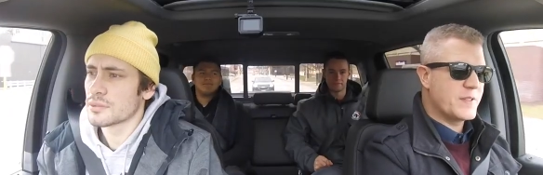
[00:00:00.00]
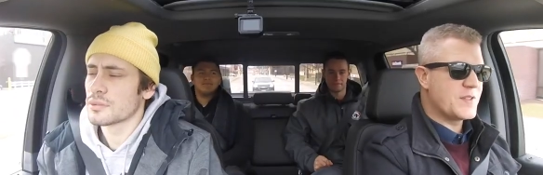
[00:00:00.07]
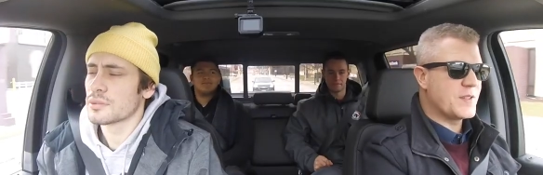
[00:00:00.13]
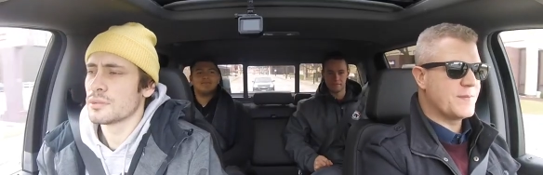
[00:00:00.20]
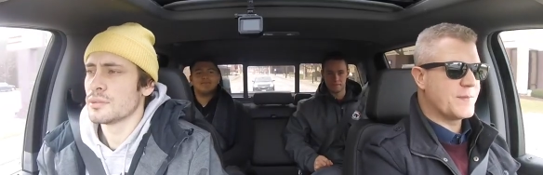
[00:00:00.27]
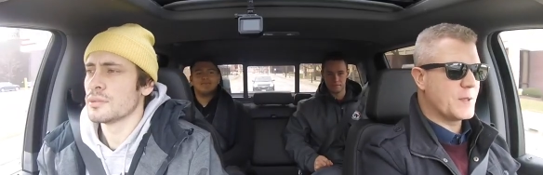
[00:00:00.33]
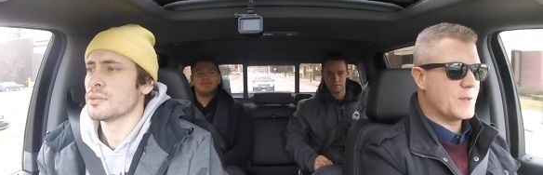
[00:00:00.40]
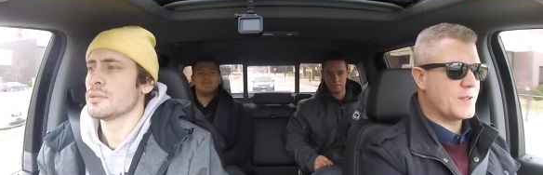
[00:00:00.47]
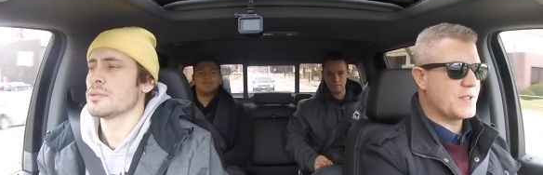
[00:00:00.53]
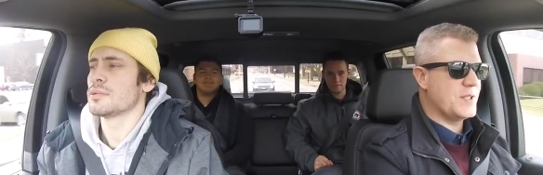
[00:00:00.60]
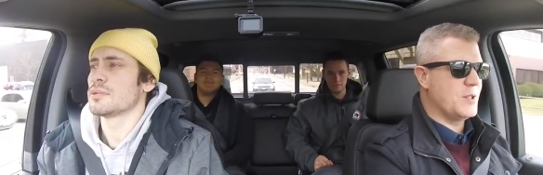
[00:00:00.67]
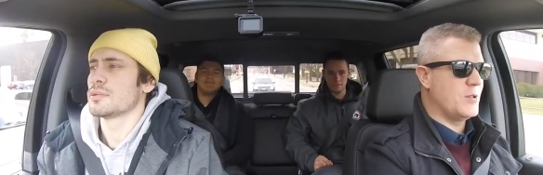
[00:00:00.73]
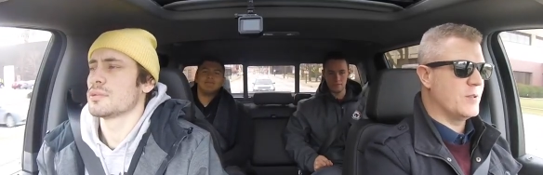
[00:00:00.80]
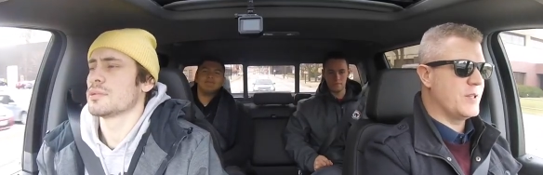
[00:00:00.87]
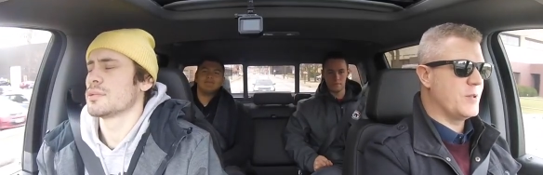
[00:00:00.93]
Speaker 1: nervous at first,
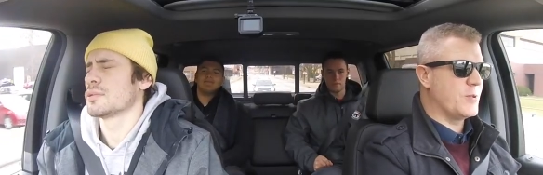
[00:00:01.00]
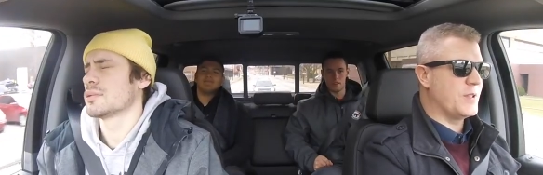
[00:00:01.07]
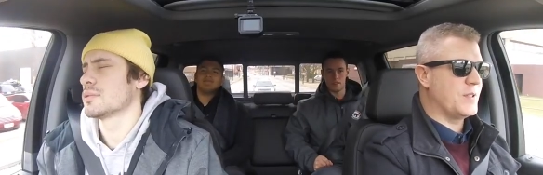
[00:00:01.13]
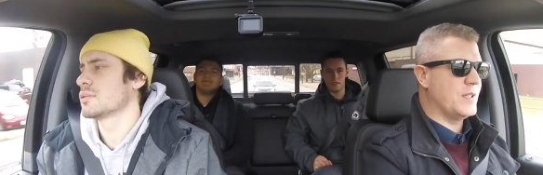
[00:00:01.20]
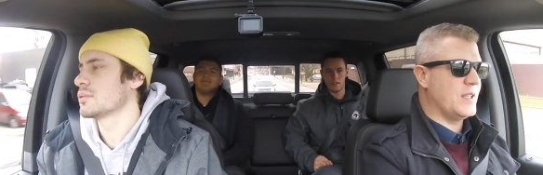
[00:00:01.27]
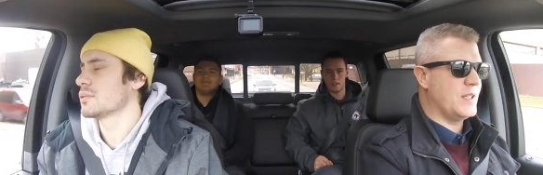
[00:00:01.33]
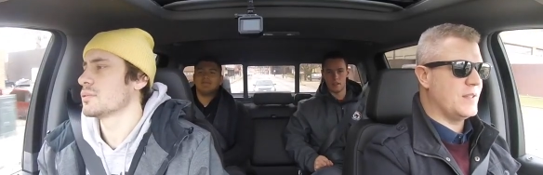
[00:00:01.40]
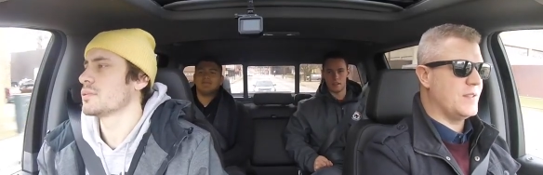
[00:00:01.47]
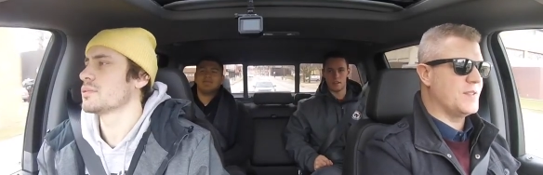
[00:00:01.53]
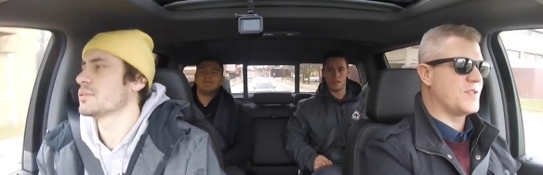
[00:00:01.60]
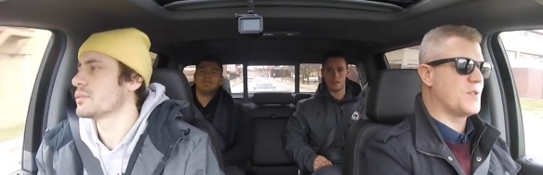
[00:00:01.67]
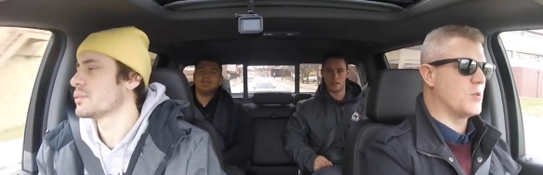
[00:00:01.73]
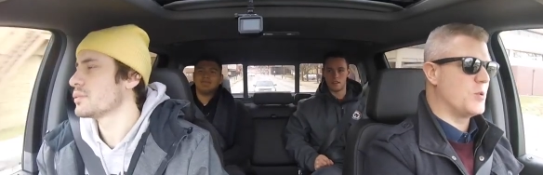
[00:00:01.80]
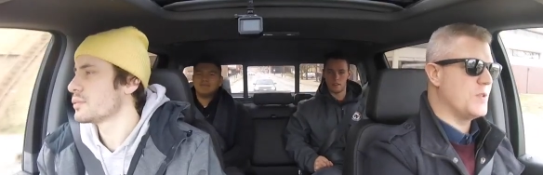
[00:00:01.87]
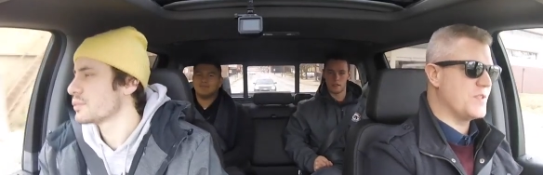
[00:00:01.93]
you know, hearing the
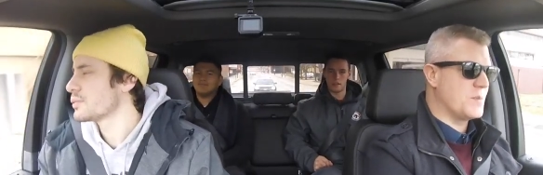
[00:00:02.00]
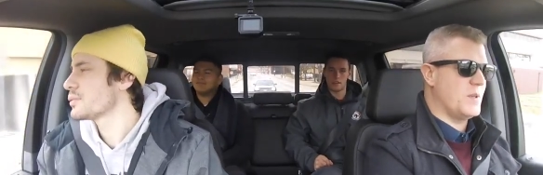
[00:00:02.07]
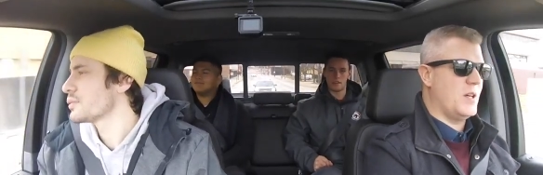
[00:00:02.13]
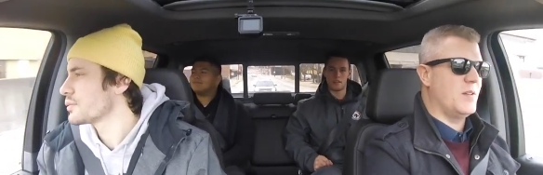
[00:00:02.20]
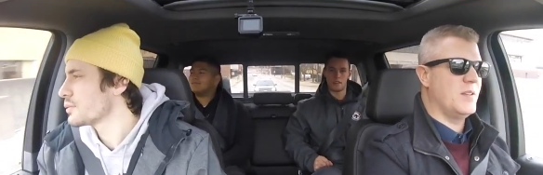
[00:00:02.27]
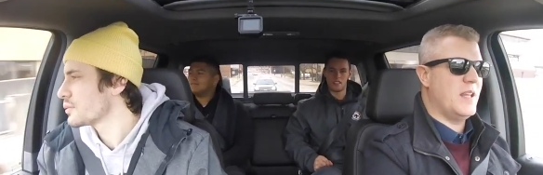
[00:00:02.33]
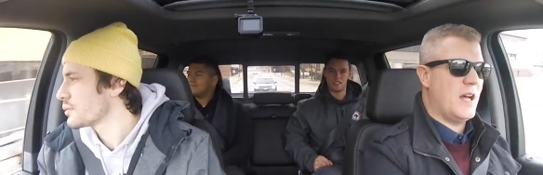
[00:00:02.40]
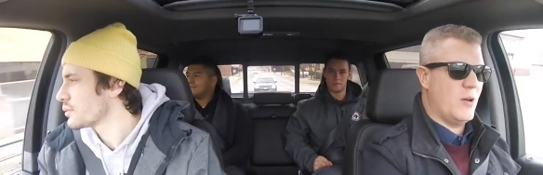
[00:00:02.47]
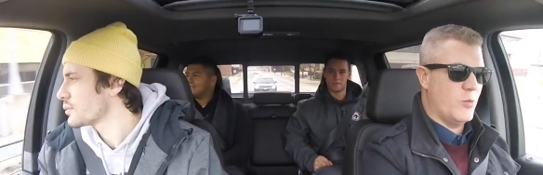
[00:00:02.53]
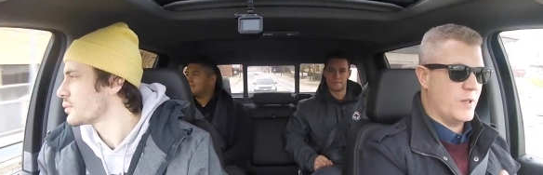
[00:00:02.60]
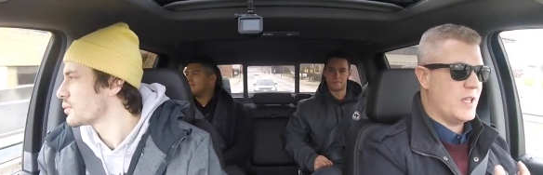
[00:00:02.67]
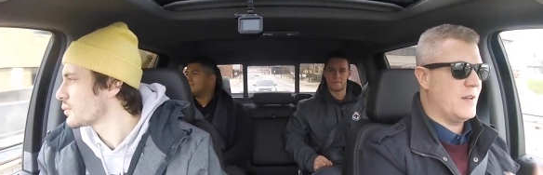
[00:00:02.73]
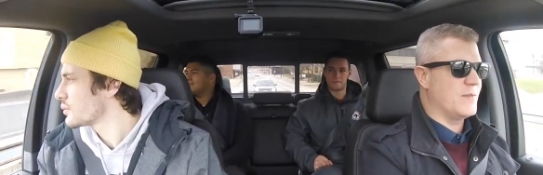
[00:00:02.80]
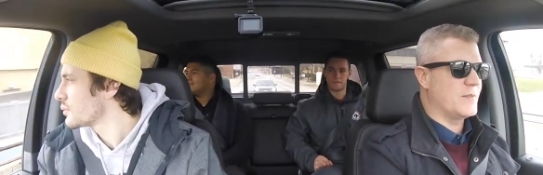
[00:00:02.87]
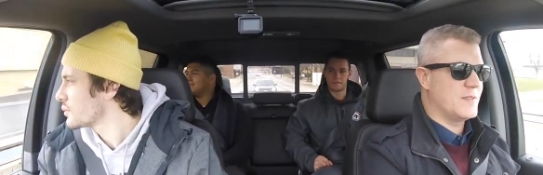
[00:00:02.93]
stories about now
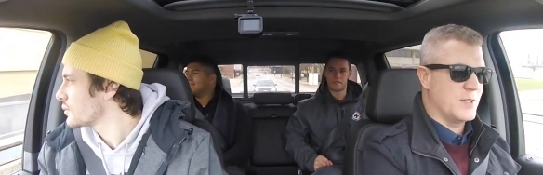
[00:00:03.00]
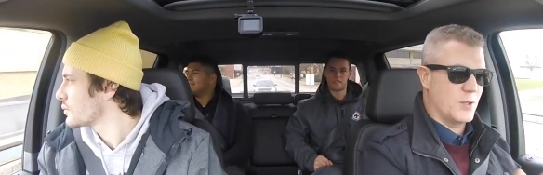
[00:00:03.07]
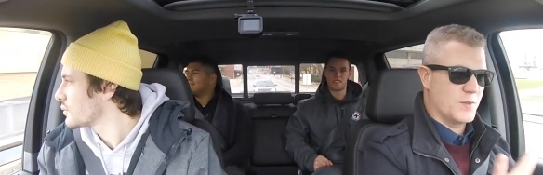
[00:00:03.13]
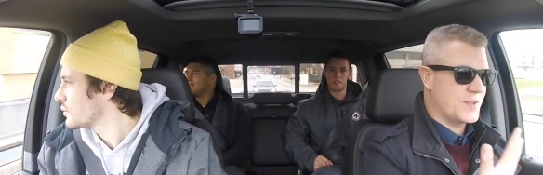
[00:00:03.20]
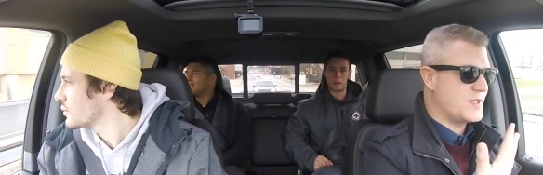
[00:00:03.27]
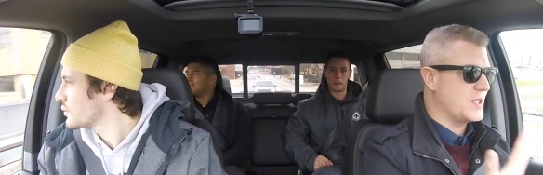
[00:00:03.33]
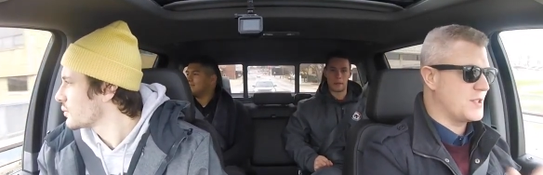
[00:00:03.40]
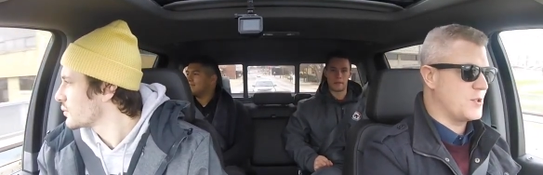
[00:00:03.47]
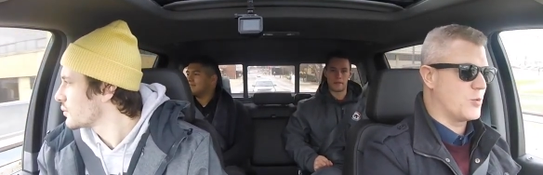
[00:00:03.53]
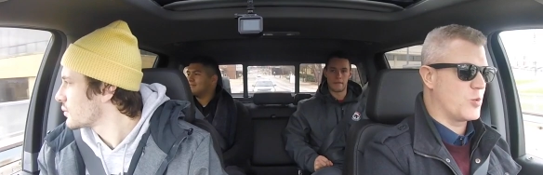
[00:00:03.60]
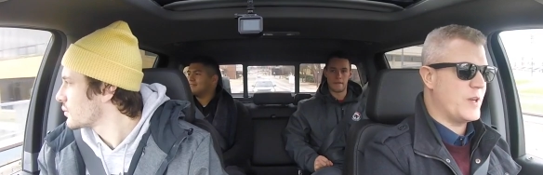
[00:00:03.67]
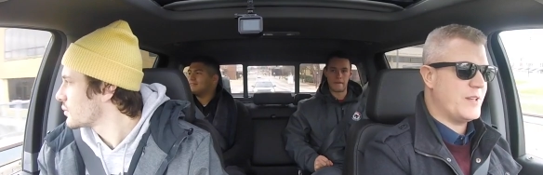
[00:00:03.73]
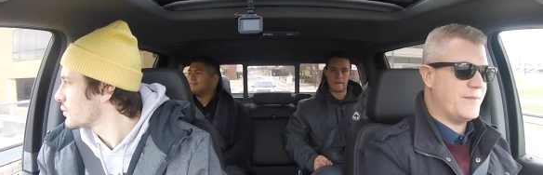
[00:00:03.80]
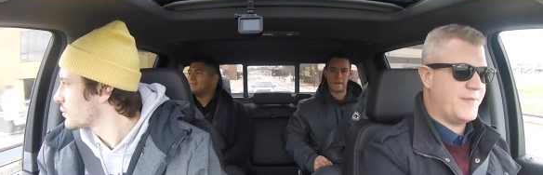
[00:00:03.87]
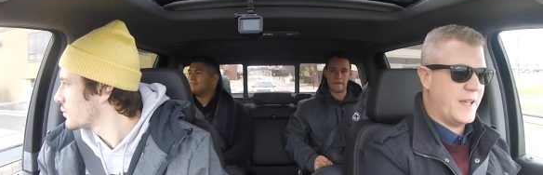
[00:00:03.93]
we have, you know, such
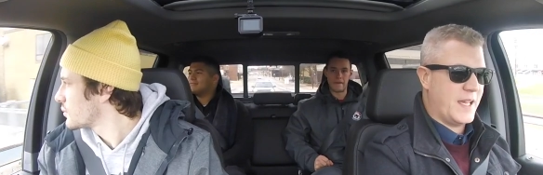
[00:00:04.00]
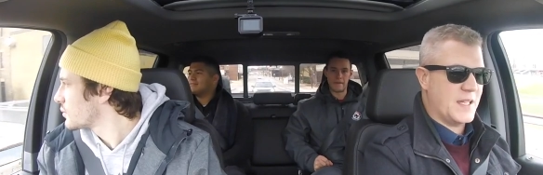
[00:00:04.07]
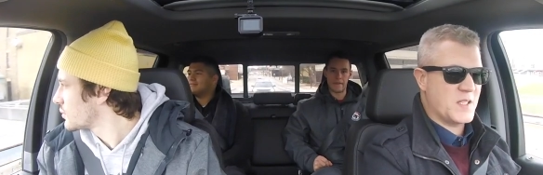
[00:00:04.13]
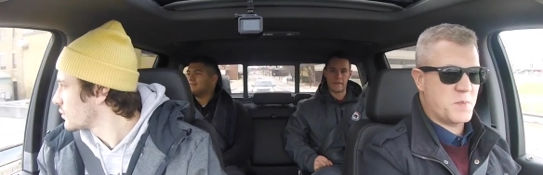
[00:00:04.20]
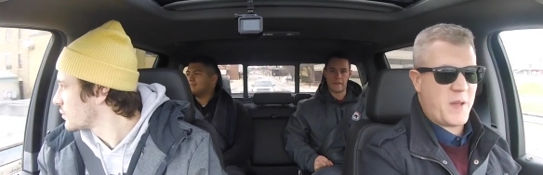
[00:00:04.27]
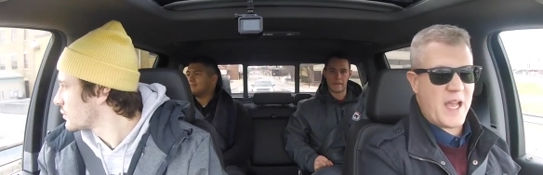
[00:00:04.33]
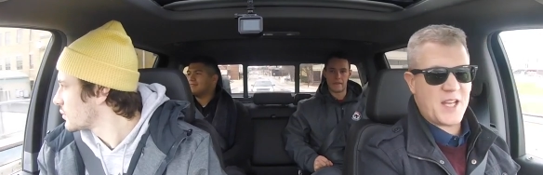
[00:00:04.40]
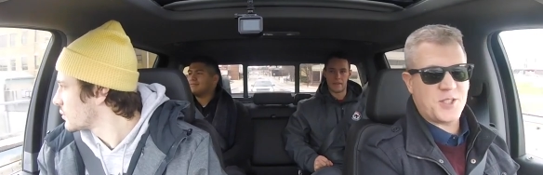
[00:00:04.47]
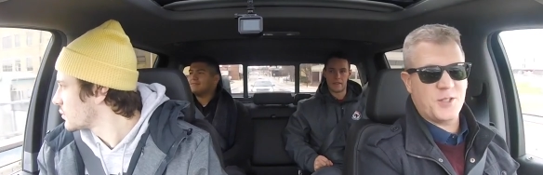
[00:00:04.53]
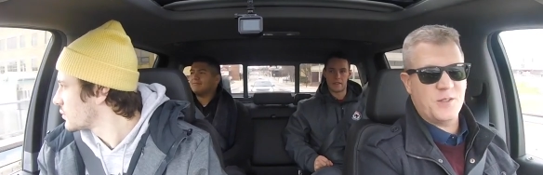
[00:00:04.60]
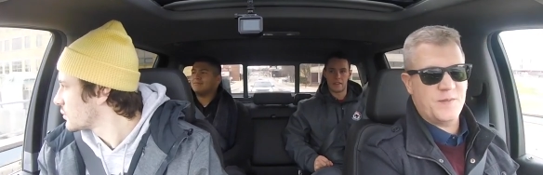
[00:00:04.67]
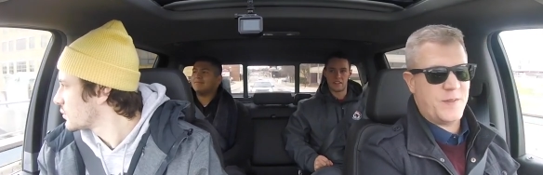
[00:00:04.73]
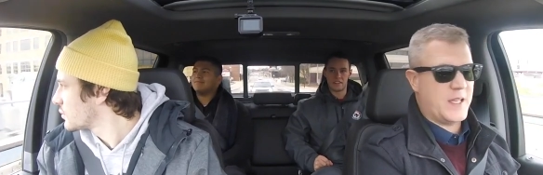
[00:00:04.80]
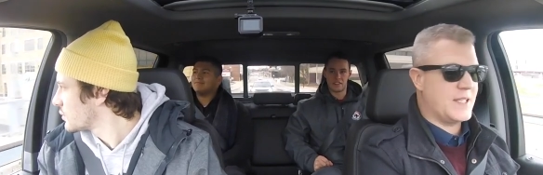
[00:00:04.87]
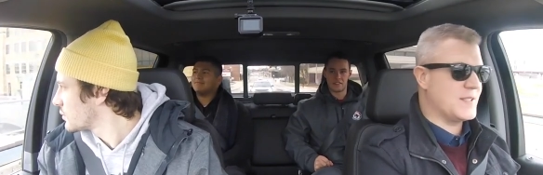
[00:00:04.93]
great fans,
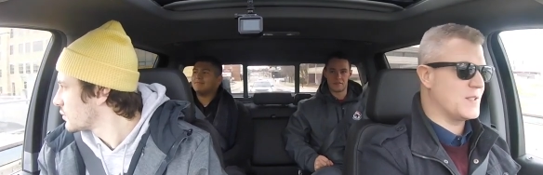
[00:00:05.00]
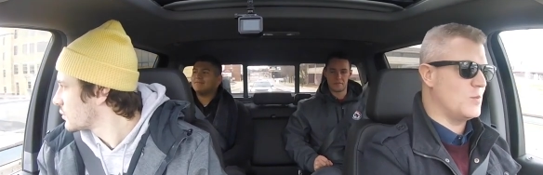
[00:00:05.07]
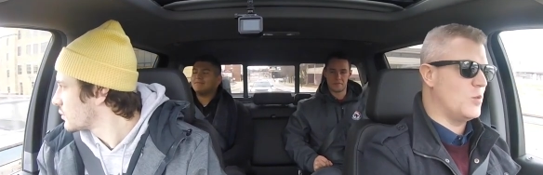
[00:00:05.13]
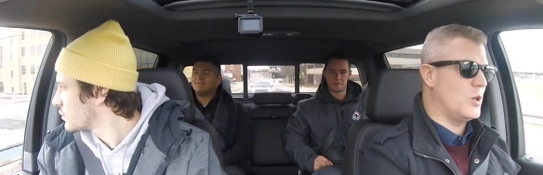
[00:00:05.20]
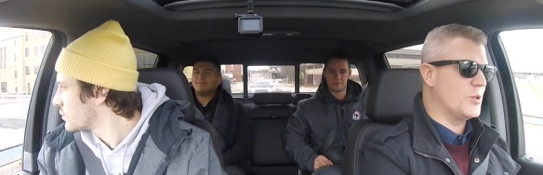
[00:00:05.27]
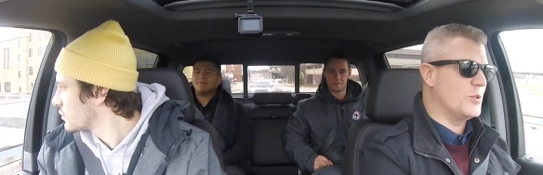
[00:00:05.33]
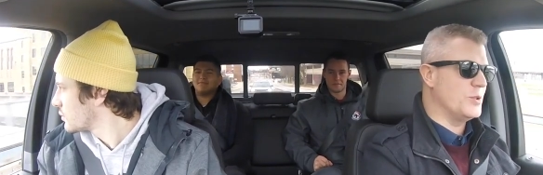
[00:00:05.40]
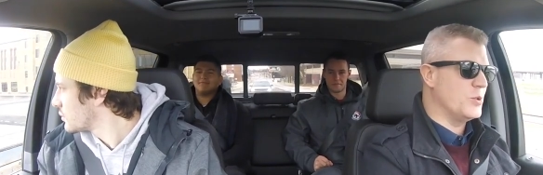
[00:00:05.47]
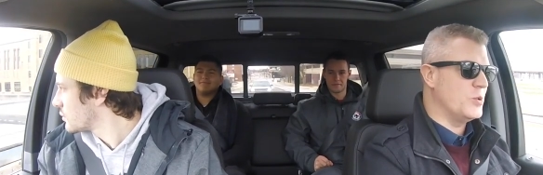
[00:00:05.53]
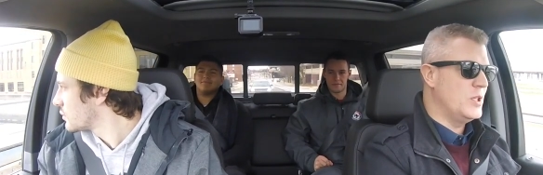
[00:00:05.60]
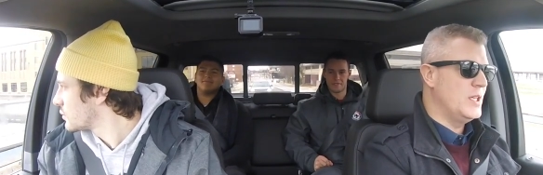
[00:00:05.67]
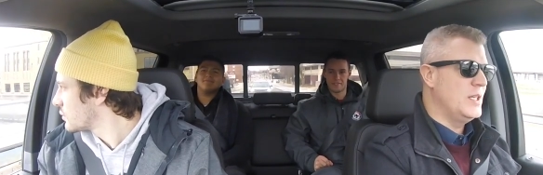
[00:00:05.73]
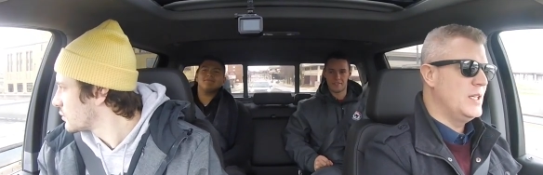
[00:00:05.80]
passionate fans in Waterloo.